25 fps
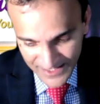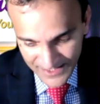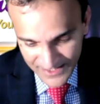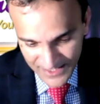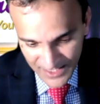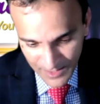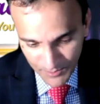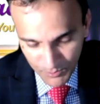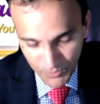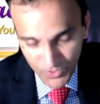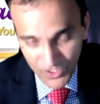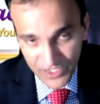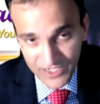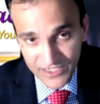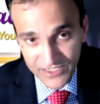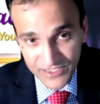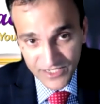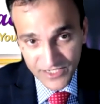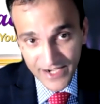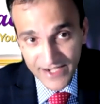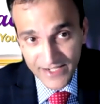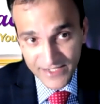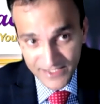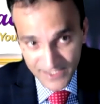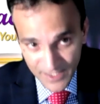somebody
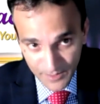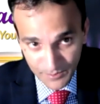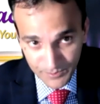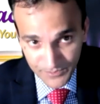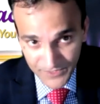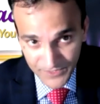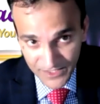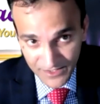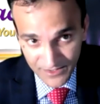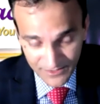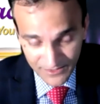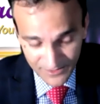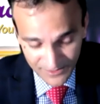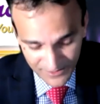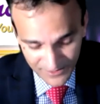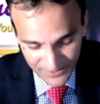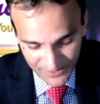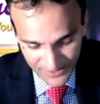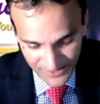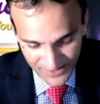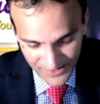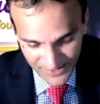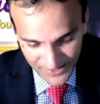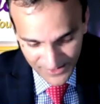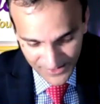tried something
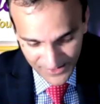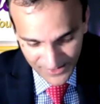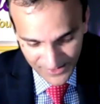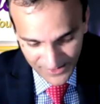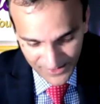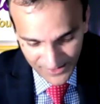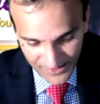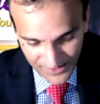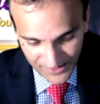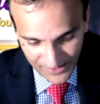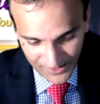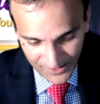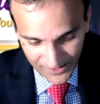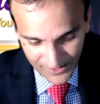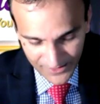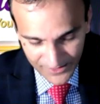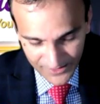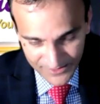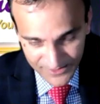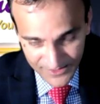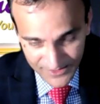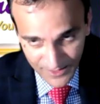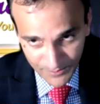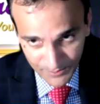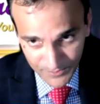and
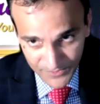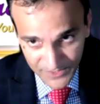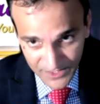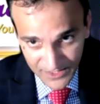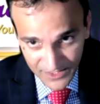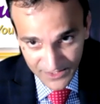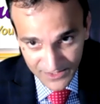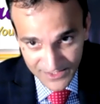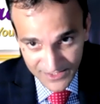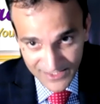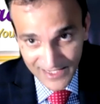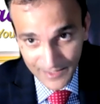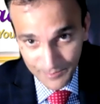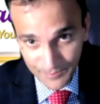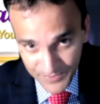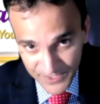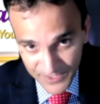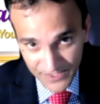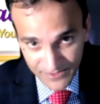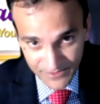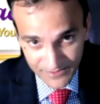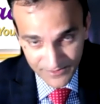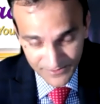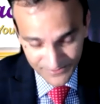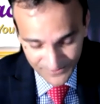something slipped.